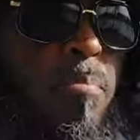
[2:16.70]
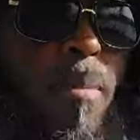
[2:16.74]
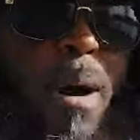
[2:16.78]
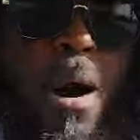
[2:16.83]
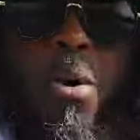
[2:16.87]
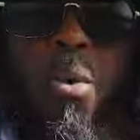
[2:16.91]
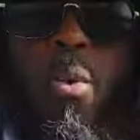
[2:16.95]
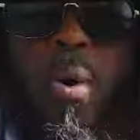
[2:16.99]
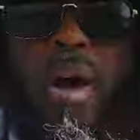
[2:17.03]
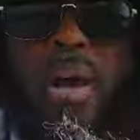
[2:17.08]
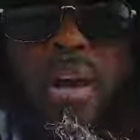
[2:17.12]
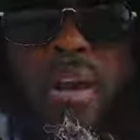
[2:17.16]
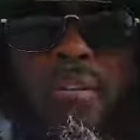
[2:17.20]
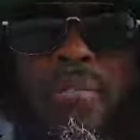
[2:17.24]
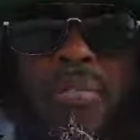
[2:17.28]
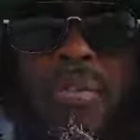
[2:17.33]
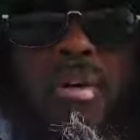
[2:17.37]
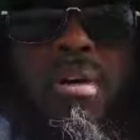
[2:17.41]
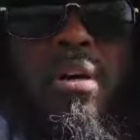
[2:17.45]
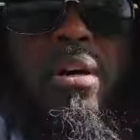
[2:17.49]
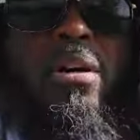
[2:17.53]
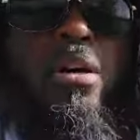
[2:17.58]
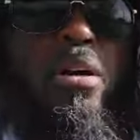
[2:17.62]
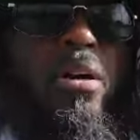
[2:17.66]
by way of
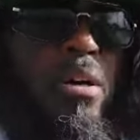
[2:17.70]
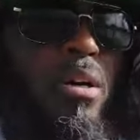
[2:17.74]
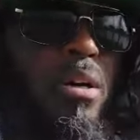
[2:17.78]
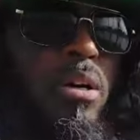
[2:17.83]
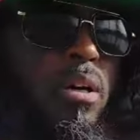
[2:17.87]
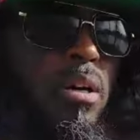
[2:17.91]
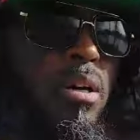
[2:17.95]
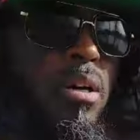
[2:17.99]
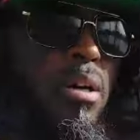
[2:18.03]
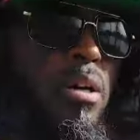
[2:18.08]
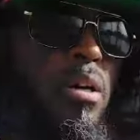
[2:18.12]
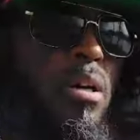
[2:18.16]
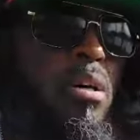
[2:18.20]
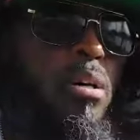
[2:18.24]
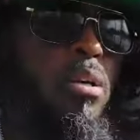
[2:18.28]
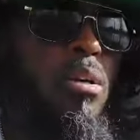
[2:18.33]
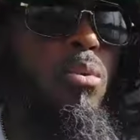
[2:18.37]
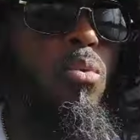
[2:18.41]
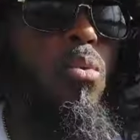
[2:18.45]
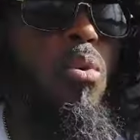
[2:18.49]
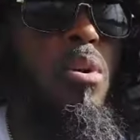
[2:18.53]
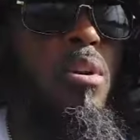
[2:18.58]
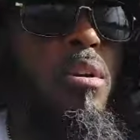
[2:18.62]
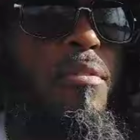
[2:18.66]
the
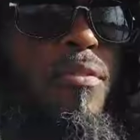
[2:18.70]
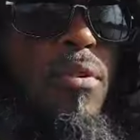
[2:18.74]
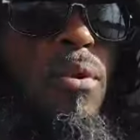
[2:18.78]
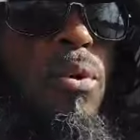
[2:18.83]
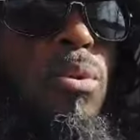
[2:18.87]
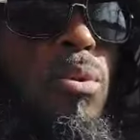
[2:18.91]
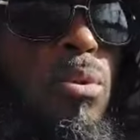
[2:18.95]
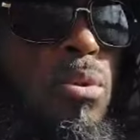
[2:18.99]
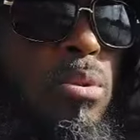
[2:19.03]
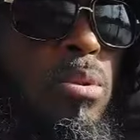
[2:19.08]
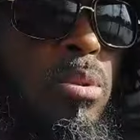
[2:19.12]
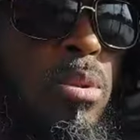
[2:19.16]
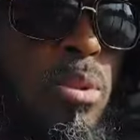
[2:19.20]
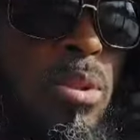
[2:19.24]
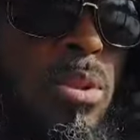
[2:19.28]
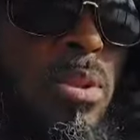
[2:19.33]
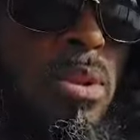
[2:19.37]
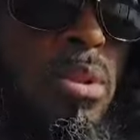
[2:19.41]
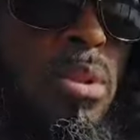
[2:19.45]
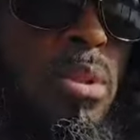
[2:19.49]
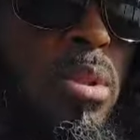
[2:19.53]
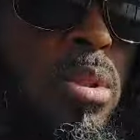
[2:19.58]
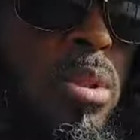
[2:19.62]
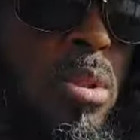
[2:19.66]
wonderful,
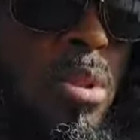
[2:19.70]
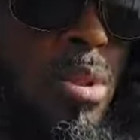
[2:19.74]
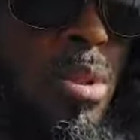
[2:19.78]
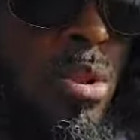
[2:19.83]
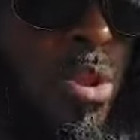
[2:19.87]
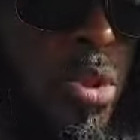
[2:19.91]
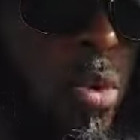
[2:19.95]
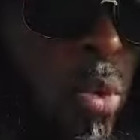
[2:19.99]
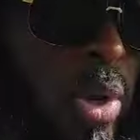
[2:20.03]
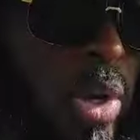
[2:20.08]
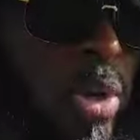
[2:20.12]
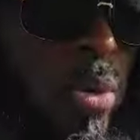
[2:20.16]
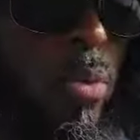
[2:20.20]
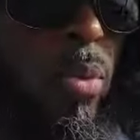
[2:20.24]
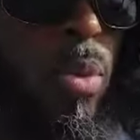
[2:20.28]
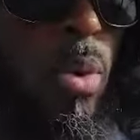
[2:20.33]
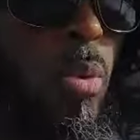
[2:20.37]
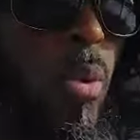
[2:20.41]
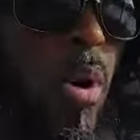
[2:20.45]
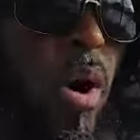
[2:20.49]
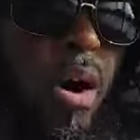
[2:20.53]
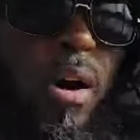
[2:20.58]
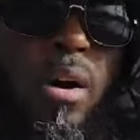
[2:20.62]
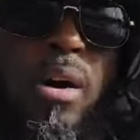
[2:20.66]
sweet
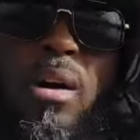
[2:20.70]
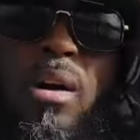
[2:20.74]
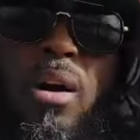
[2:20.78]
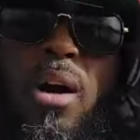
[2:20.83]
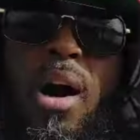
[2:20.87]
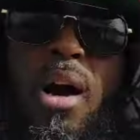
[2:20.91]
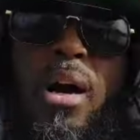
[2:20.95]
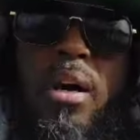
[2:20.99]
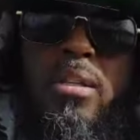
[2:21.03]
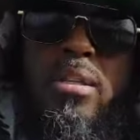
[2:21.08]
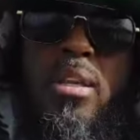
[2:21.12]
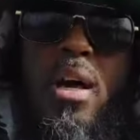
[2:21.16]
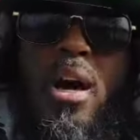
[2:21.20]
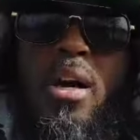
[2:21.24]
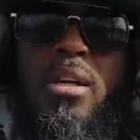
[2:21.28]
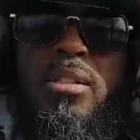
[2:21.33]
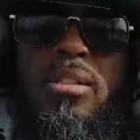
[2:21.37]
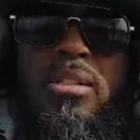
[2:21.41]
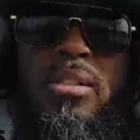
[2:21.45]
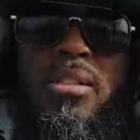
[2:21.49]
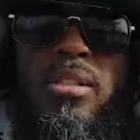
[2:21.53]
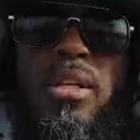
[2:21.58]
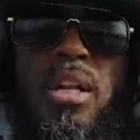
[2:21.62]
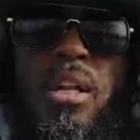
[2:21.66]
Ruach Hakadosh,
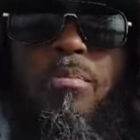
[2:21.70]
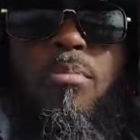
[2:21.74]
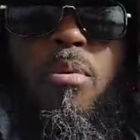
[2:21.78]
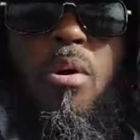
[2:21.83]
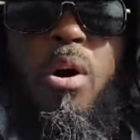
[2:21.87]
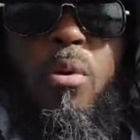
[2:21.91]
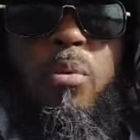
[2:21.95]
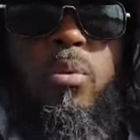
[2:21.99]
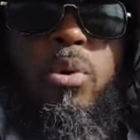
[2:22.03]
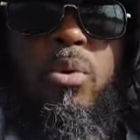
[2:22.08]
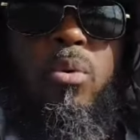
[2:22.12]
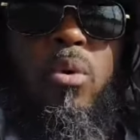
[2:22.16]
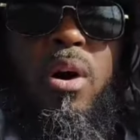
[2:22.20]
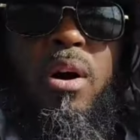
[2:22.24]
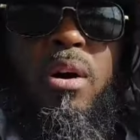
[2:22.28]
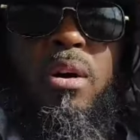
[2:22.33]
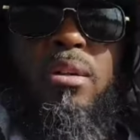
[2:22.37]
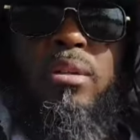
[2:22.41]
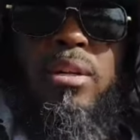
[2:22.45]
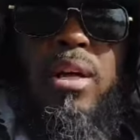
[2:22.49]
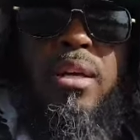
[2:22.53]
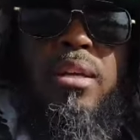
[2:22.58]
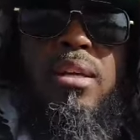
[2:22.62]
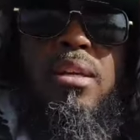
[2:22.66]
set apart
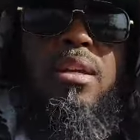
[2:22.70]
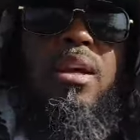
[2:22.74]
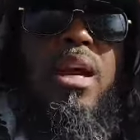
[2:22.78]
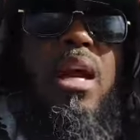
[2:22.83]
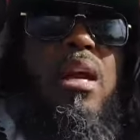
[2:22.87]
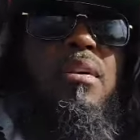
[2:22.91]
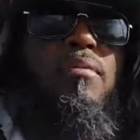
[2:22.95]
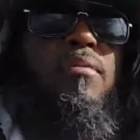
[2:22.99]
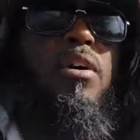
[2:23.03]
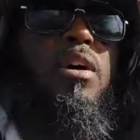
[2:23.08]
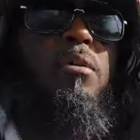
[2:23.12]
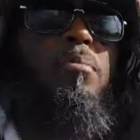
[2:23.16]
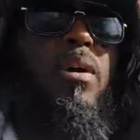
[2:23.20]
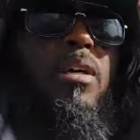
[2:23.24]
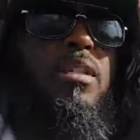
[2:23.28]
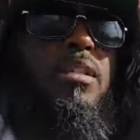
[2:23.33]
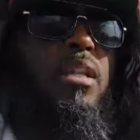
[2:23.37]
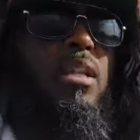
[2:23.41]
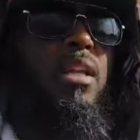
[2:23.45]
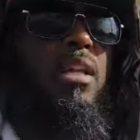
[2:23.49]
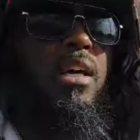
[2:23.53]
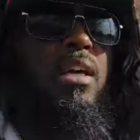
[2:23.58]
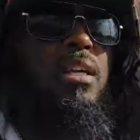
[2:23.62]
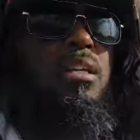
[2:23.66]
Ruach that he gave up as
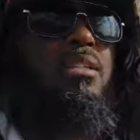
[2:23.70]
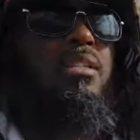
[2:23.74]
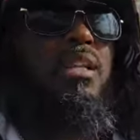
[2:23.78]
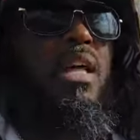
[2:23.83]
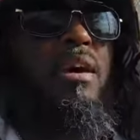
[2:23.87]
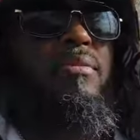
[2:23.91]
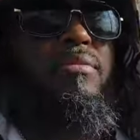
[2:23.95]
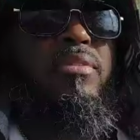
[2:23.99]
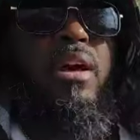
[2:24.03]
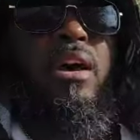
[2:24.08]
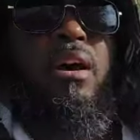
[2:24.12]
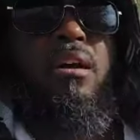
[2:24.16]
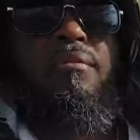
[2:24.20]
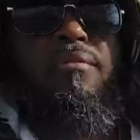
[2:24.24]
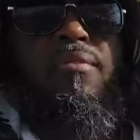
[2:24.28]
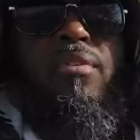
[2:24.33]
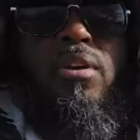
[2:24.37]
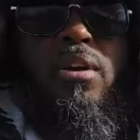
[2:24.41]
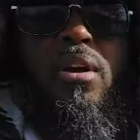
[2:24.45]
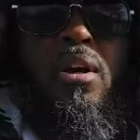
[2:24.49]
he laid his life down for